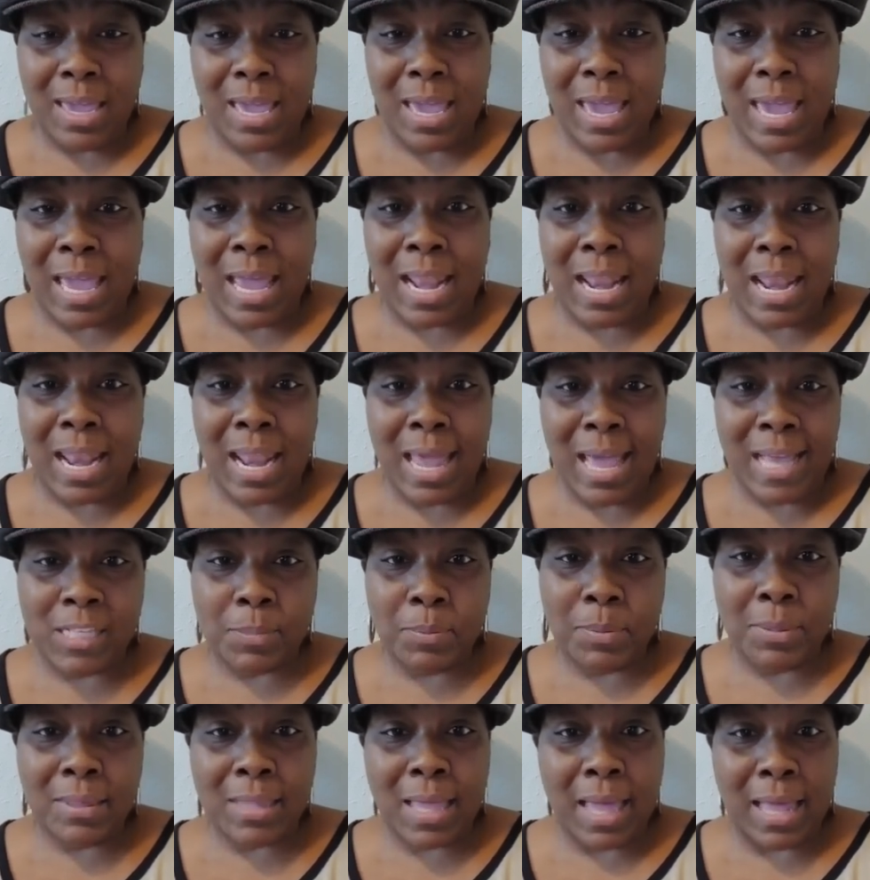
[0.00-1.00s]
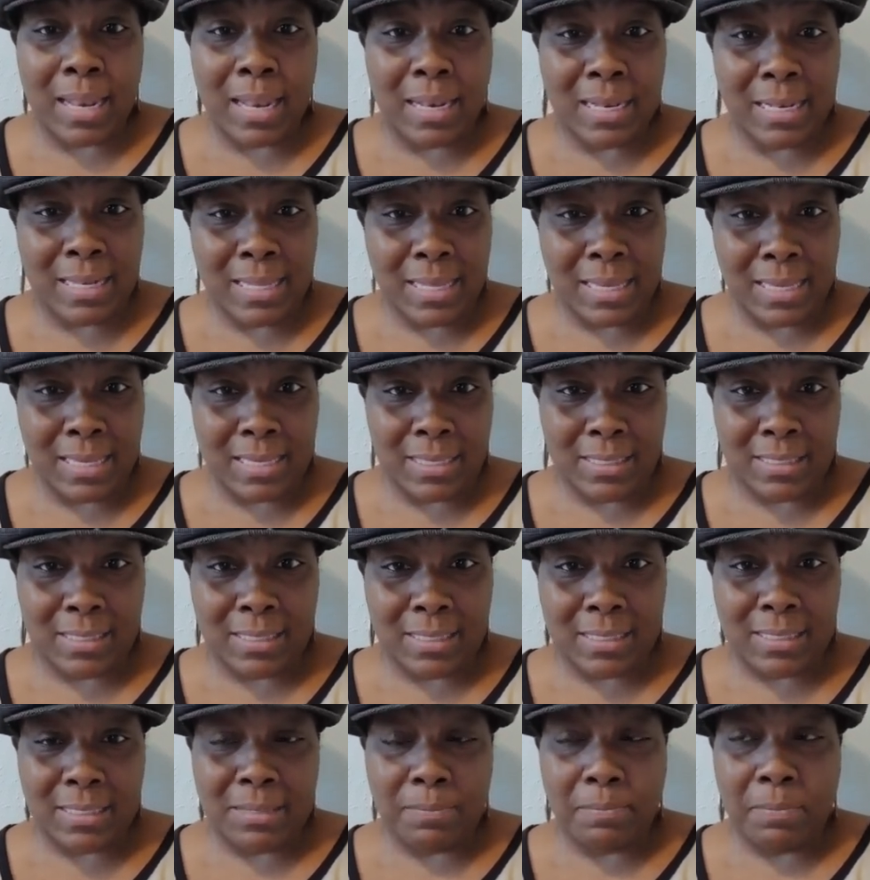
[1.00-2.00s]
And last but not
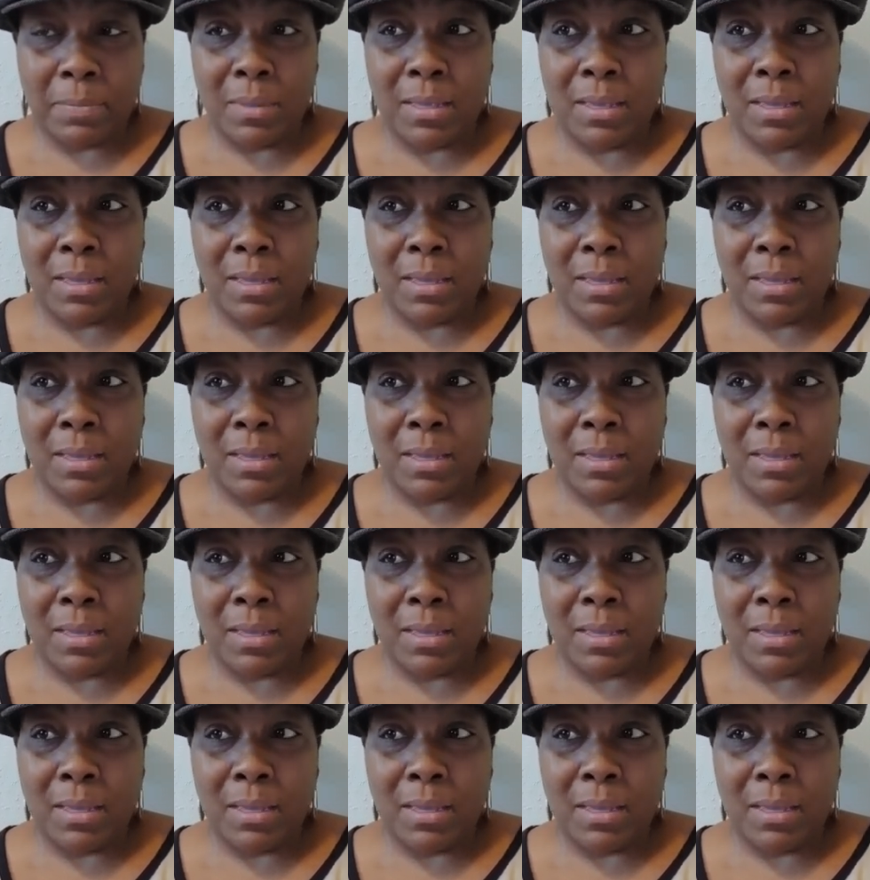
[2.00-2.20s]
least,